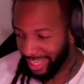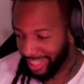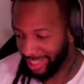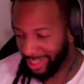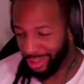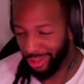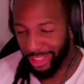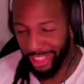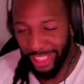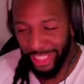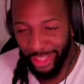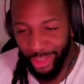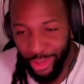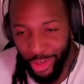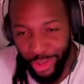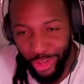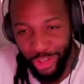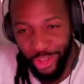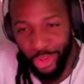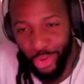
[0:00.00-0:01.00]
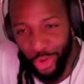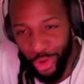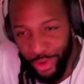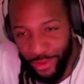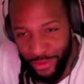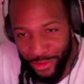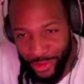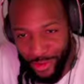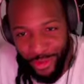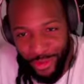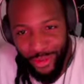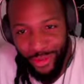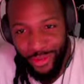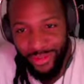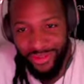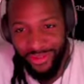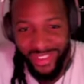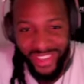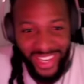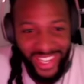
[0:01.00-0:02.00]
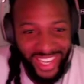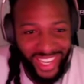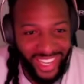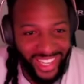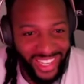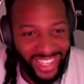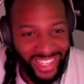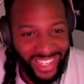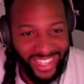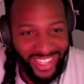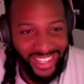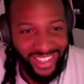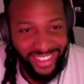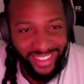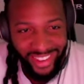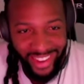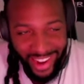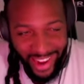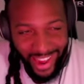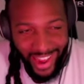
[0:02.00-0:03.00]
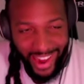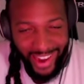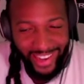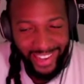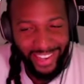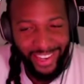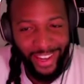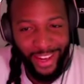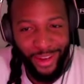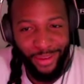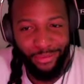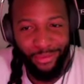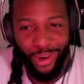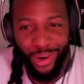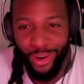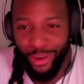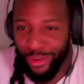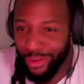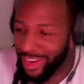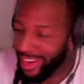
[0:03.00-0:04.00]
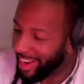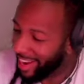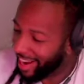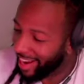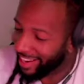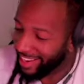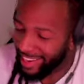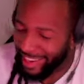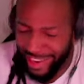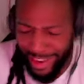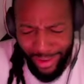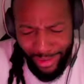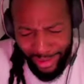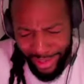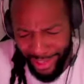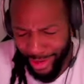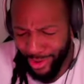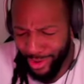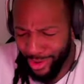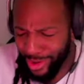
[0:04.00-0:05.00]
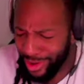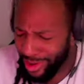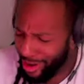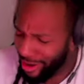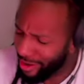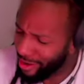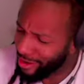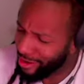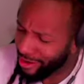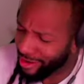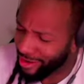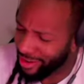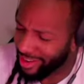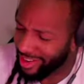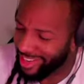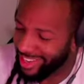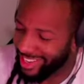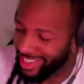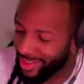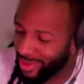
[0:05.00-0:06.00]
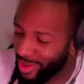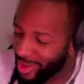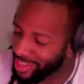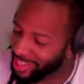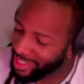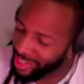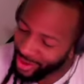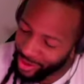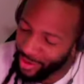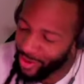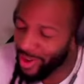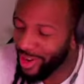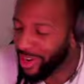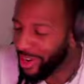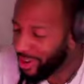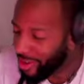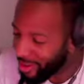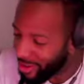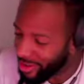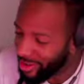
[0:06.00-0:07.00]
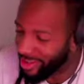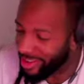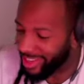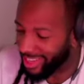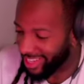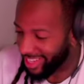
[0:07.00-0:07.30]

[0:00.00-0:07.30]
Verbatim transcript: Toshiro Soi Fon, they acting up, bro. They acting up. What's going on? What's going on?